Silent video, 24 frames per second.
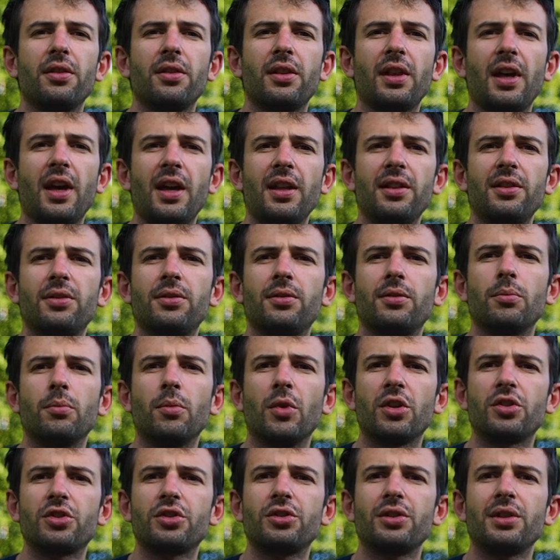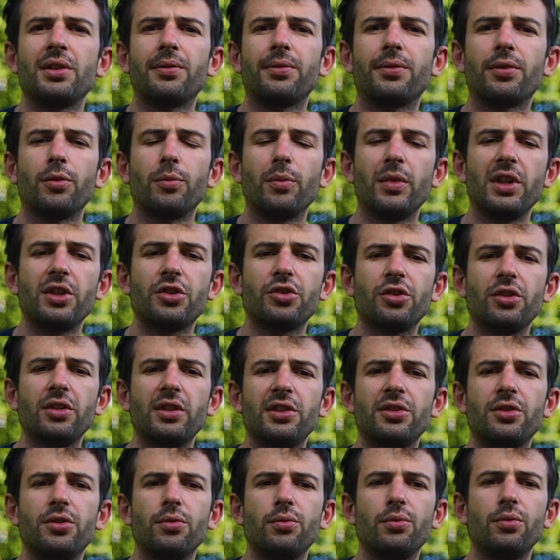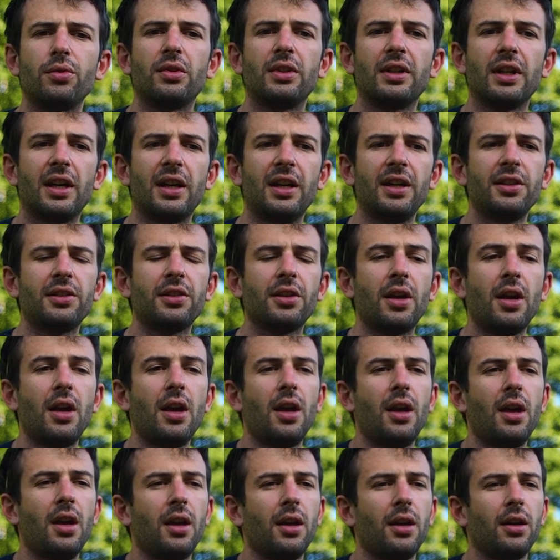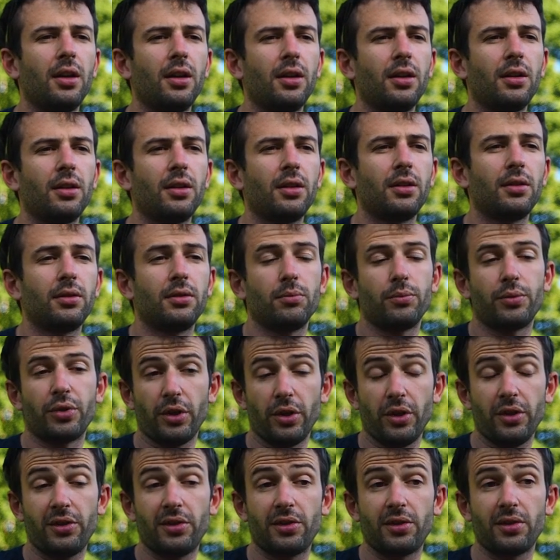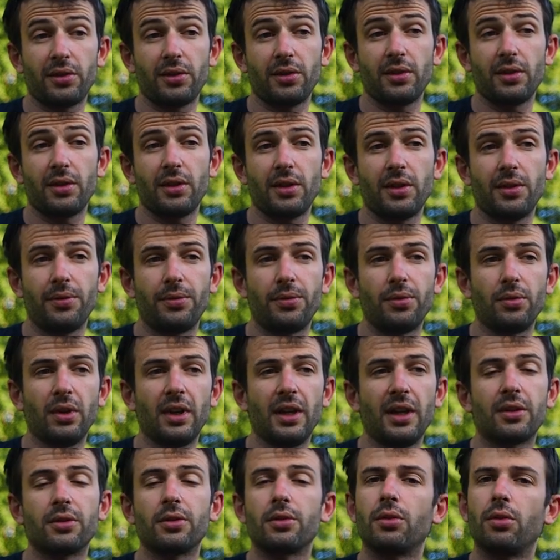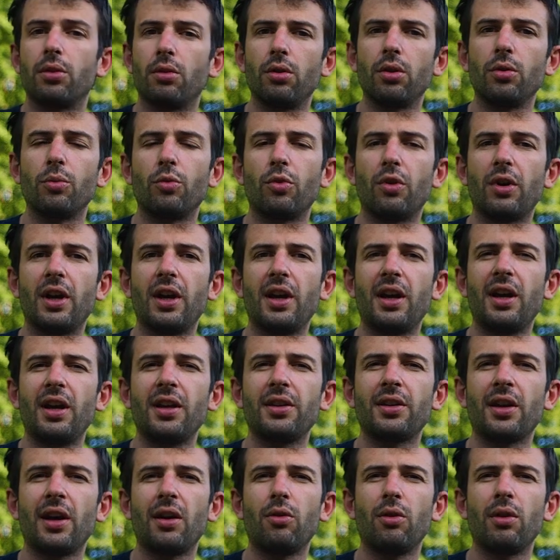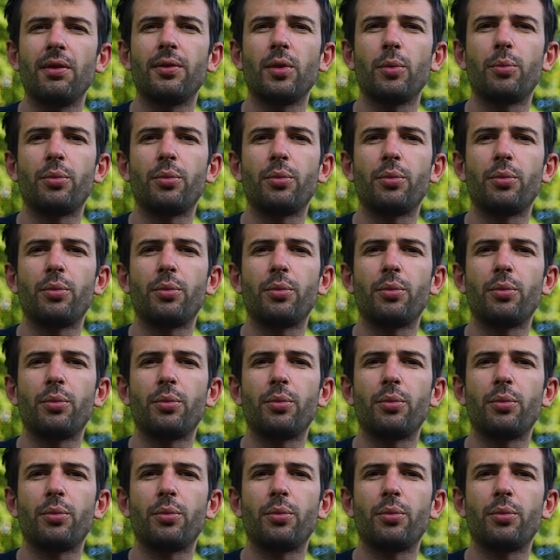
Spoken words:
that much information as you would like. But if you like calm ride, however